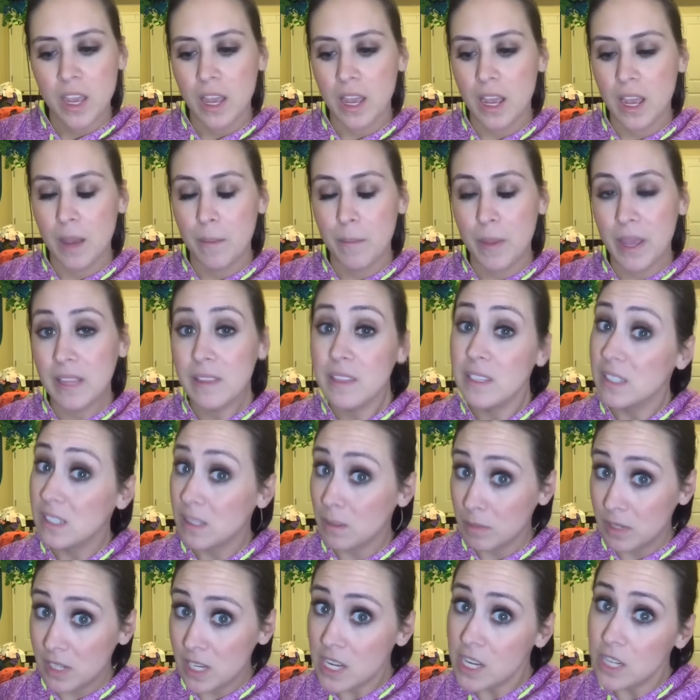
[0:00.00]
Um, and then
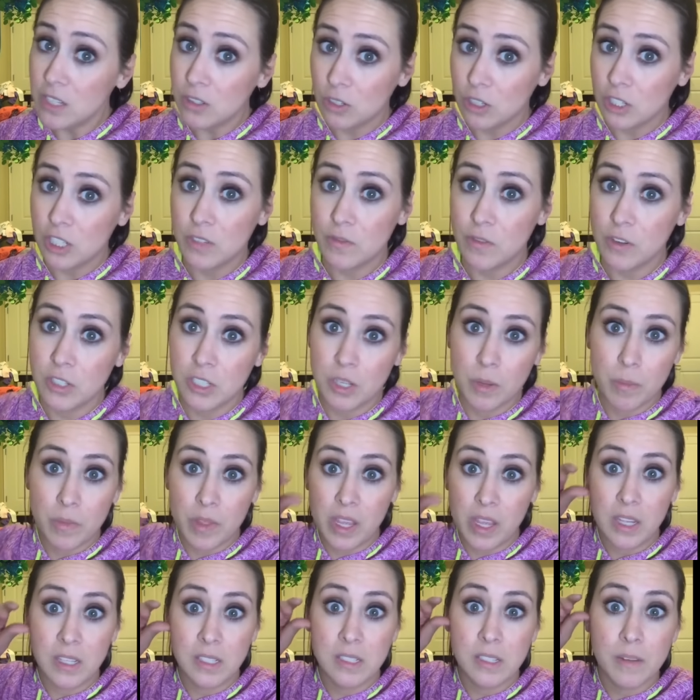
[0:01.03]
some teasers for some
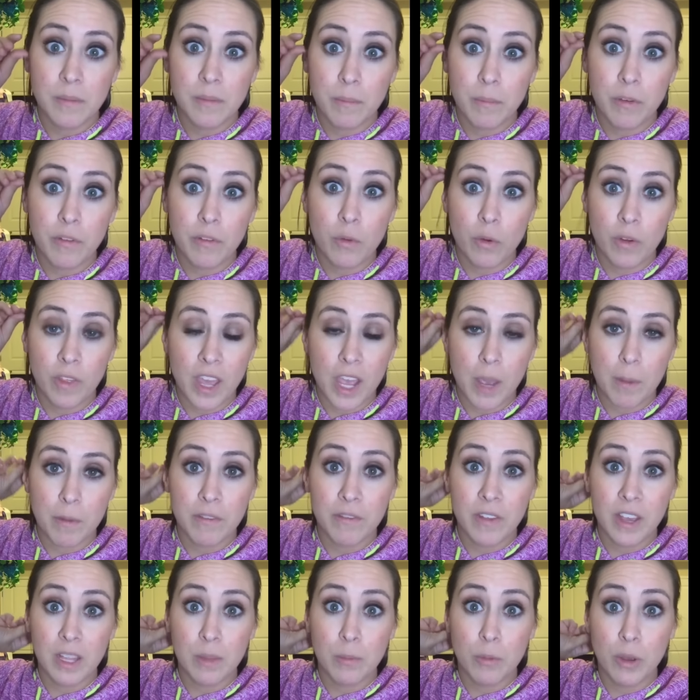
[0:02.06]
things before they come
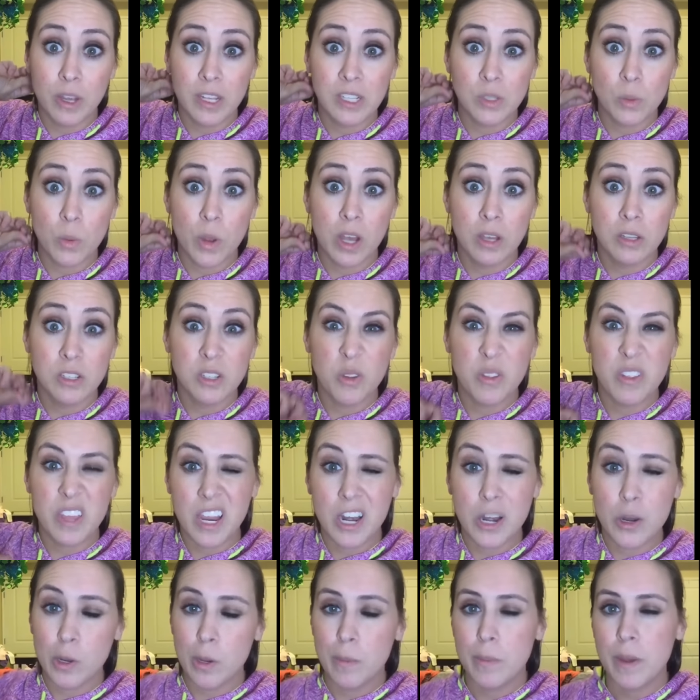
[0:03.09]
available as well. So
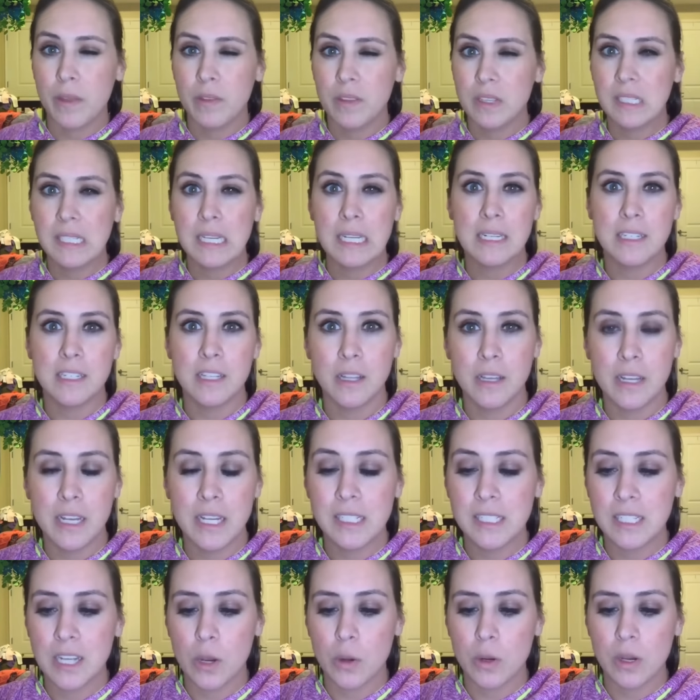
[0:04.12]
they knew about this
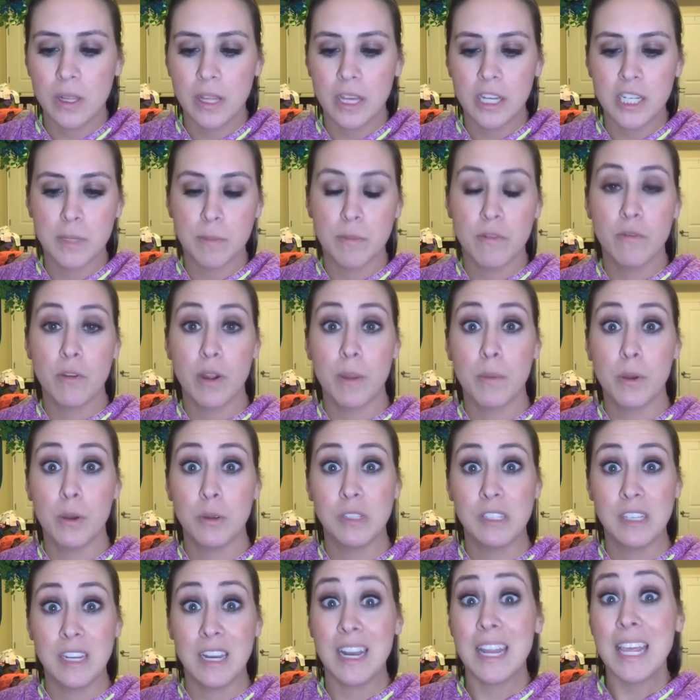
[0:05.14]
Indigo collection before I
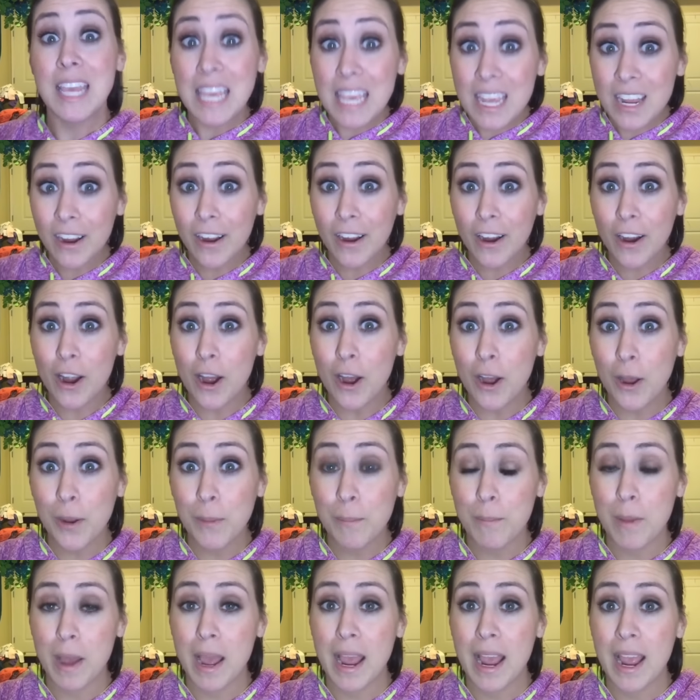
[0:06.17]
posted it here
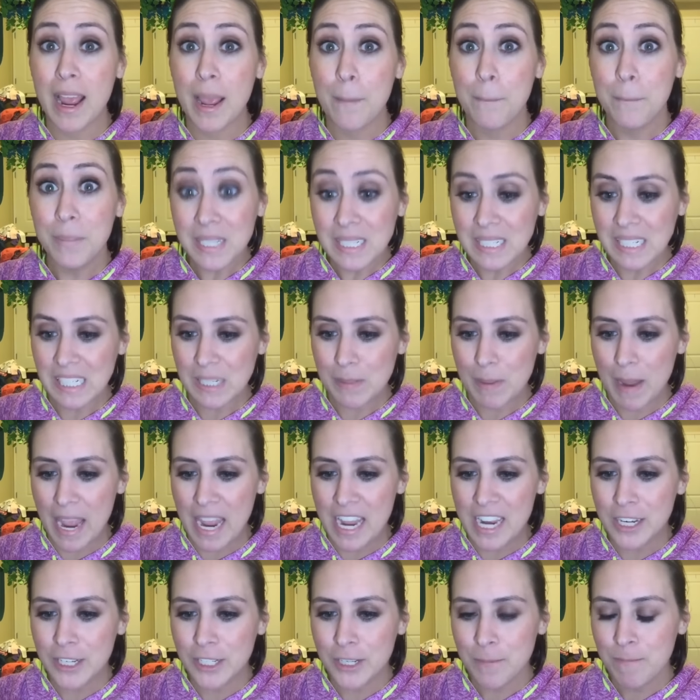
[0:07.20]
on my business
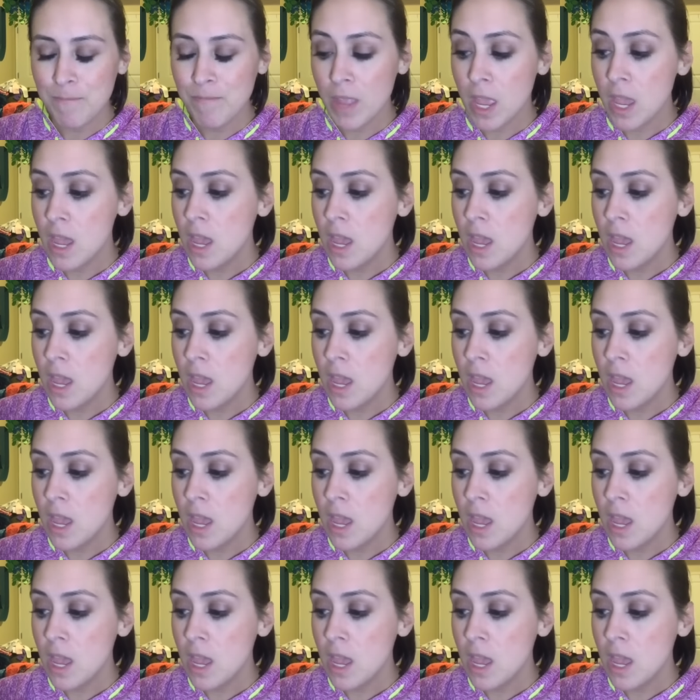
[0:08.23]
page.